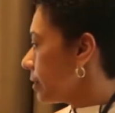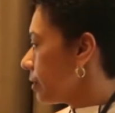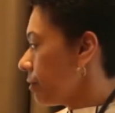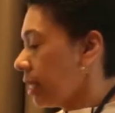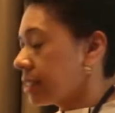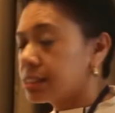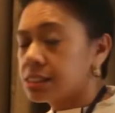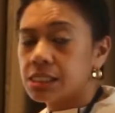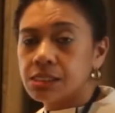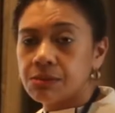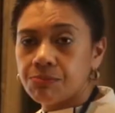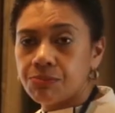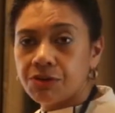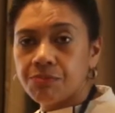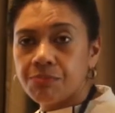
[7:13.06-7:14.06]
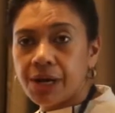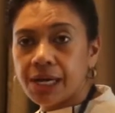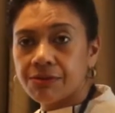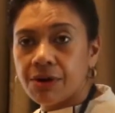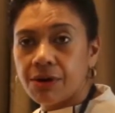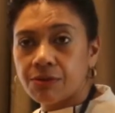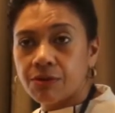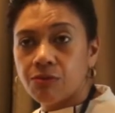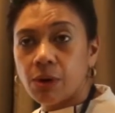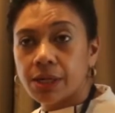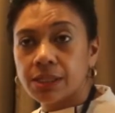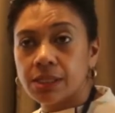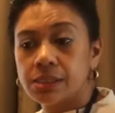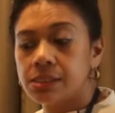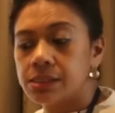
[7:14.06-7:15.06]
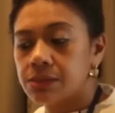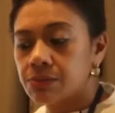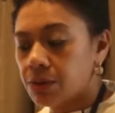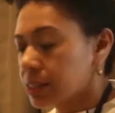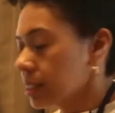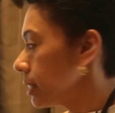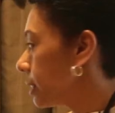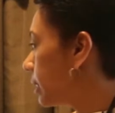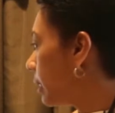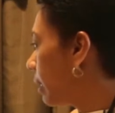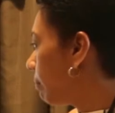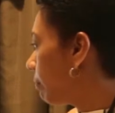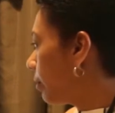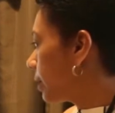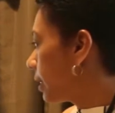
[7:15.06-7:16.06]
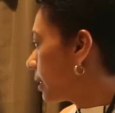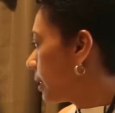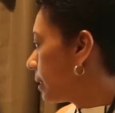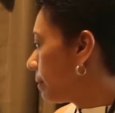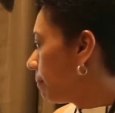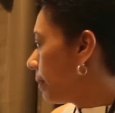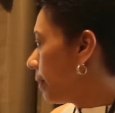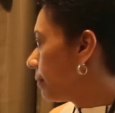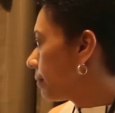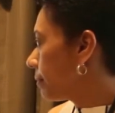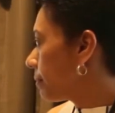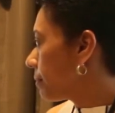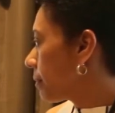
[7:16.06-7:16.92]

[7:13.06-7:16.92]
So that's just a brief background of what this project is about.